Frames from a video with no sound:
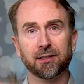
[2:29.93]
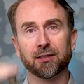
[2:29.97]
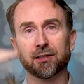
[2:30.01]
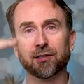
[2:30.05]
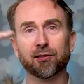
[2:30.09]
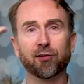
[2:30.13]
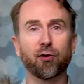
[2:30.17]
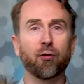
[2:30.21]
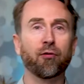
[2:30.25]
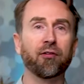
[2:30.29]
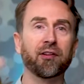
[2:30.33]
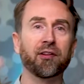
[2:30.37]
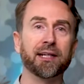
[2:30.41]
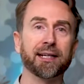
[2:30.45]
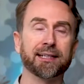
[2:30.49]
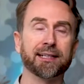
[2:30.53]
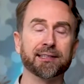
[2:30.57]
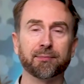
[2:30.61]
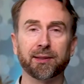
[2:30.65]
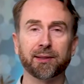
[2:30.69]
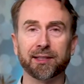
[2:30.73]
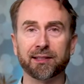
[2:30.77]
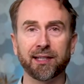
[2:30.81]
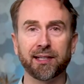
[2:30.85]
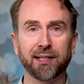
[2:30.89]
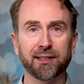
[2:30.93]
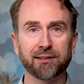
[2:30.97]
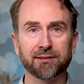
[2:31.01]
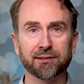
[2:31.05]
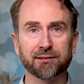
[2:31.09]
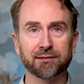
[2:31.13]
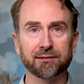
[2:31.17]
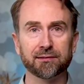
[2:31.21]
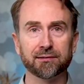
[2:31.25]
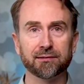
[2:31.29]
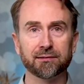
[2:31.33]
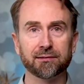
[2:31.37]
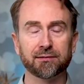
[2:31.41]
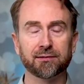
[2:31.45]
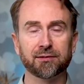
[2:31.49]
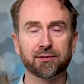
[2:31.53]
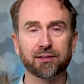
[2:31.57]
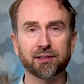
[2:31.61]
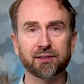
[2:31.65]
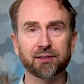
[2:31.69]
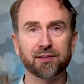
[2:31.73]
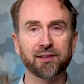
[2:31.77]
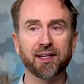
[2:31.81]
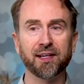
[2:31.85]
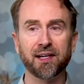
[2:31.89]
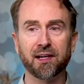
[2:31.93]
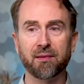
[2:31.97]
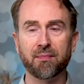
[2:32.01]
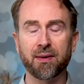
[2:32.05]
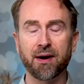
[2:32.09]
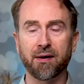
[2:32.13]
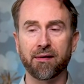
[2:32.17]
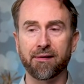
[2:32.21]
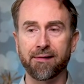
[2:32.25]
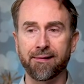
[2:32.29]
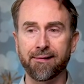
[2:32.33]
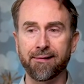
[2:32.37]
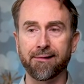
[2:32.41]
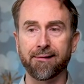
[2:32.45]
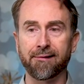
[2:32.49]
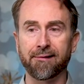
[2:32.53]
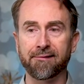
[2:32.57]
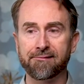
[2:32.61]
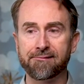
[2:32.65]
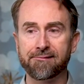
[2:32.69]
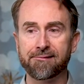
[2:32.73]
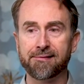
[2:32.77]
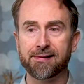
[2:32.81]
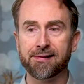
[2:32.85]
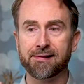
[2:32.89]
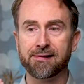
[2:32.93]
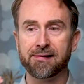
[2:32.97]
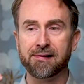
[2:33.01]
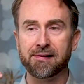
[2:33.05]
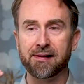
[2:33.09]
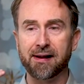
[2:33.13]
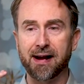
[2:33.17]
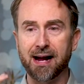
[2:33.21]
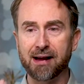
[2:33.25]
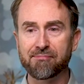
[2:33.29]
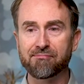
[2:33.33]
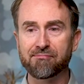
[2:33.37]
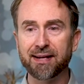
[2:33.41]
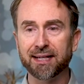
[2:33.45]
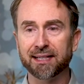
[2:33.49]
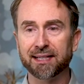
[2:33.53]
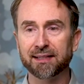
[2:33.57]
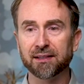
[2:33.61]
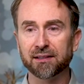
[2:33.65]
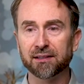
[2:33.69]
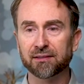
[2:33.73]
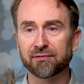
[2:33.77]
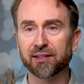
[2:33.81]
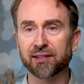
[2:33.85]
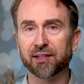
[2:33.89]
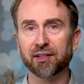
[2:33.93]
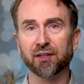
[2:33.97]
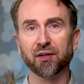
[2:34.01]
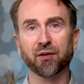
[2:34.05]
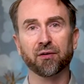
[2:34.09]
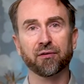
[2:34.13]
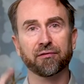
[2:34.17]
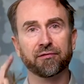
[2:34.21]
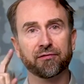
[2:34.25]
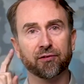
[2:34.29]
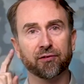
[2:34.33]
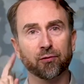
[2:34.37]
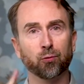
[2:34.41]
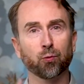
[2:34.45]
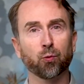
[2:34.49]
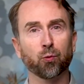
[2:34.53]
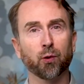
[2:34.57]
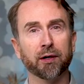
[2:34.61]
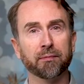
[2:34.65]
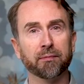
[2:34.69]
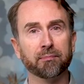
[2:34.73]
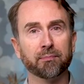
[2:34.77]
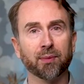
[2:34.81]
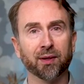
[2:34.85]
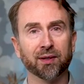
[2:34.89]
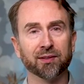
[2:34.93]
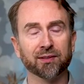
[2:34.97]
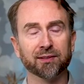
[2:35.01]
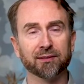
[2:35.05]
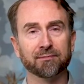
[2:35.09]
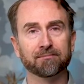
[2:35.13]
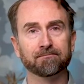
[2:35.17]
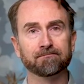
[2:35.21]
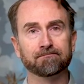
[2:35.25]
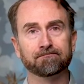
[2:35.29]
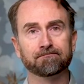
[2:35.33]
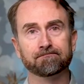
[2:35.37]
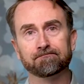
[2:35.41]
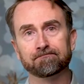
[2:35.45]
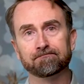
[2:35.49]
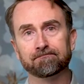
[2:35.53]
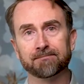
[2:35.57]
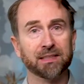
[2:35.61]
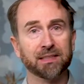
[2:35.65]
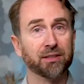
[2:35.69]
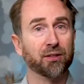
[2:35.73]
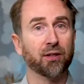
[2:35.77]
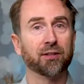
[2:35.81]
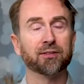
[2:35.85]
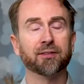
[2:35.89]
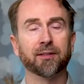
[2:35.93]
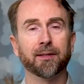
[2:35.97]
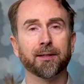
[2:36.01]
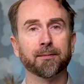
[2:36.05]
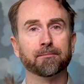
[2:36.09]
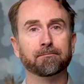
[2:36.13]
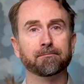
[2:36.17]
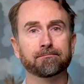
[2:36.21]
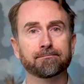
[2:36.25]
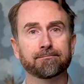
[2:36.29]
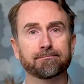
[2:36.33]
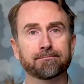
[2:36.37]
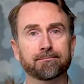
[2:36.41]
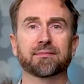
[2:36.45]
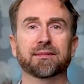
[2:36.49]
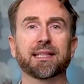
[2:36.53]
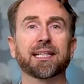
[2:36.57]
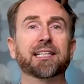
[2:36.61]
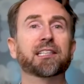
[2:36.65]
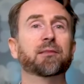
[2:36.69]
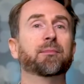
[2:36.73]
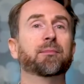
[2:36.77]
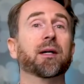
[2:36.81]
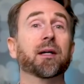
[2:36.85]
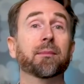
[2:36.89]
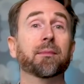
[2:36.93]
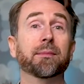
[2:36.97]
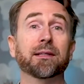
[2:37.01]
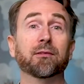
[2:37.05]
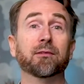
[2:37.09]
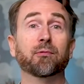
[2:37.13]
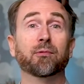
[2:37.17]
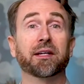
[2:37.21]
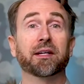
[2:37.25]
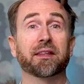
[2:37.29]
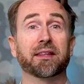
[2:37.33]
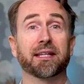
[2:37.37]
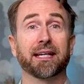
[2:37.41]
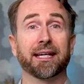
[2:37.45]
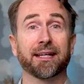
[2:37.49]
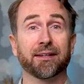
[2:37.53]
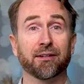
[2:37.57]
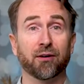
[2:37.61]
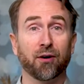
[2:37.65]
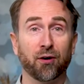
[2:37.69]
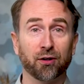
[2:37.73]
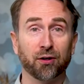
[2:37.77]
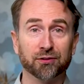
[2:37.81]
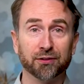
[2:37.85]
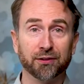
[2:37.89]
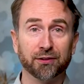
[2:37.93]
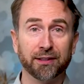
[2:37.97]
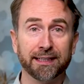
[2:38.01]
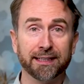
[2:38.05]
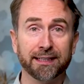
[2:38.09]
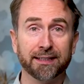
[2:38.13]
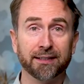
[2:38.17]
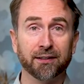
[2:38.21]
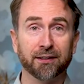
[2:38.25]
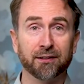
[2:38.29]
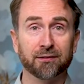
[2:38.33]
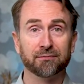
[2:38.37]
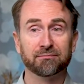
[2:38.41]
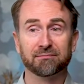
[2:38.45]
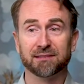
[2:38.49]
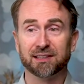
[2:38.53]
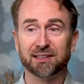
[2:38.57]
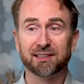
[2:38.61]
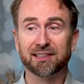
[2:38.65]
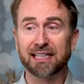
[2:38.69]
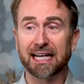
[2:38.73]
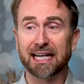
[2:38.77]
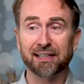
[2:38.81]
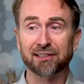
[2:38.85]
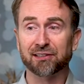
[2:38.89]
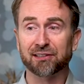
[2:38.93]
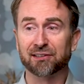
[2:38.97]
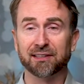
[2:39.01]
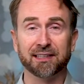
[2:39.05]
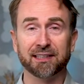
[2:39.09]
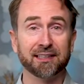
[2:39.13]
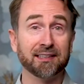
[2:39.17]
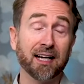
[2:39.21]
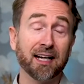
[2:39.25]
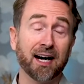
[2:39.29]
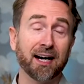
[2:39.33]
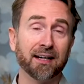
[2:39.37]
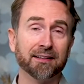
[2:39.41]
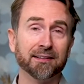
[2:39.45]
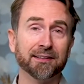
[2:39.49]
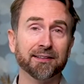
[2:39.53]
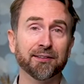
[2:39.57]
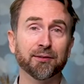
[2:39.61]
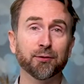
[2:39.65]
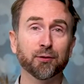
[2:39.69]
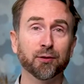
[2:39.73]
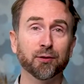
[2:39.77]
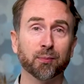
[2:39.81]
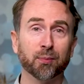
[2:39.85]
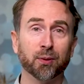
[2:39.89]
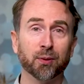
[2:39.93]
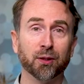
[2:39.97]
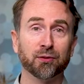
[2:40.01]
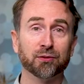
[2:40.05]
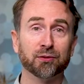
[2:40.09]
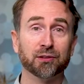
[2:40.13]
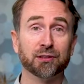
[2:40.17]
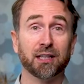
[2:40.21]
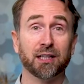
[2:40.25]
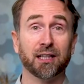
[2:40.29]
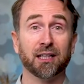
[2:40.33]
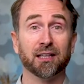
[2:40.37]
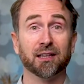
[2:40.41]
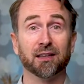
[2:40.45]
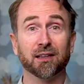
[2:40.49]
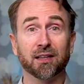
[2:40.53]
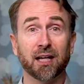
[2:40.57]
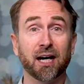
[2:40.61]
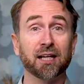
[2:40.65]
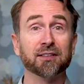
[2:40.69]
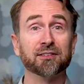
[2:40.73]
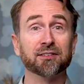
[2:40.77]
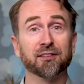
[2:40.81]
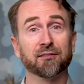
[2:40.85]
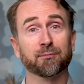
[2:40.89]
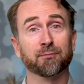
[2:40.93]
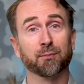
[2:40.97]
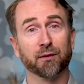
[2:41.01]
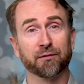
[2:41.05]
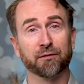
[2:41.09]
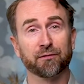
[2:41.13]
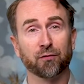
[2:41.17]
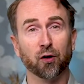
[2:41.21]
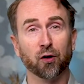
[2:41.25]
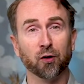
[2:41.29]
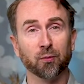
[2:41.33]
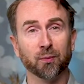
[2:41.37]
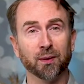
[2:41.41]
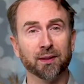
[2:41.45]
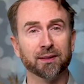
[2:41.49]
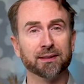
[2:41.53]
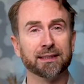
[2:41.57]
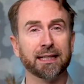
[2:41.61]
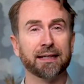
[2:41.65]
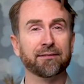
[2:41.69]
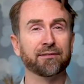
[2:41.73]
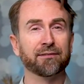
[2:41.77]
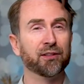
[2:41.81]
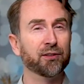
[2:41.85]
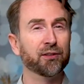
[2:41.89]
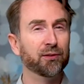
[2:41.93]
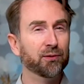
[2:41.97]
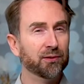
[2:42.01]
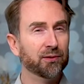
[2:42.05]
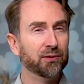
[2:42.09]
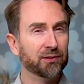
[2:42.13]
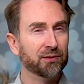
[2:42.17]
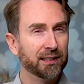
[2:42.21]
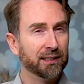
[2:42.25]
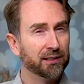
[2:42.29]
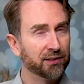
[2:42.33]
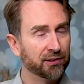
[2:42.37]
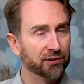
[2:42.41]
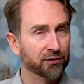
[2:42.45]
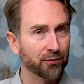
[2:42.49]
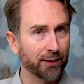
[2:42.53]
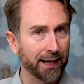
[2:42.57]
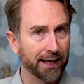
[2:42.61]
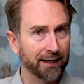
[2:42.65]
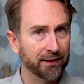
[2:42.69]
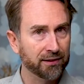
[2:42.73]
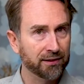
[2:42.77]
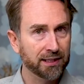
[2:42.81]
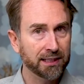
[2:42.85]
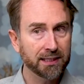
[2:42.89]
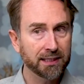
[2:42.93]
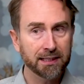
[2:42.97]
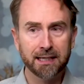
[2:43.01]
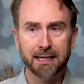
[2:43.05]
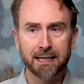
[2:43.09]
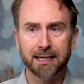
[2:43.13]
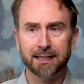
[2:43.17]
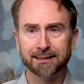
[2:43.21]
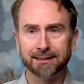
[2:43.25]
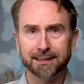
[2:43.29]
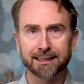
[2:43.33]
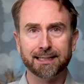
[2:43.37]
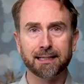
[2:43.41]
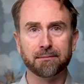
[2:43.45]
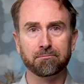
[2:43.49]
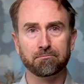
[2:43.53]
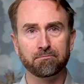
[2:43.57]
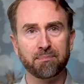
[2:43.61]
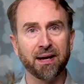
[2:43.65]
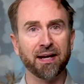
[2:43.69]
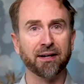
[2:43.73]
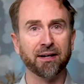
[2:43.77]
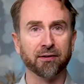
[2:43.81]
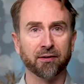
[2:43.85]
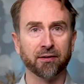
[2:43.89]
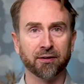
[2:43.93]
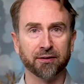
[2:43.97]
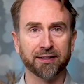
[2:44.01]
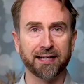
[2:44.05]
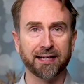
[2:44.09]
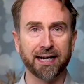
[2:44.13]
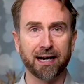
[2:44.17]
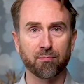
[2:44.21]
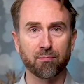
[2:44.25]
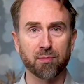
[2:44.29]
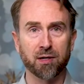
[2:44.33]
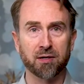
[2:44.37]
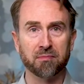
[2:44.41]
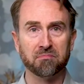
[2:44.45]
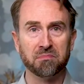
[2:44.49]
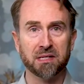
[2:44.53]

lower the expectations. Just think about, I'm making this video for one person. Talk to them. Experiment with an alter ego. This is actually not a new approach. Lots of performers have used this strategy to get better on camera.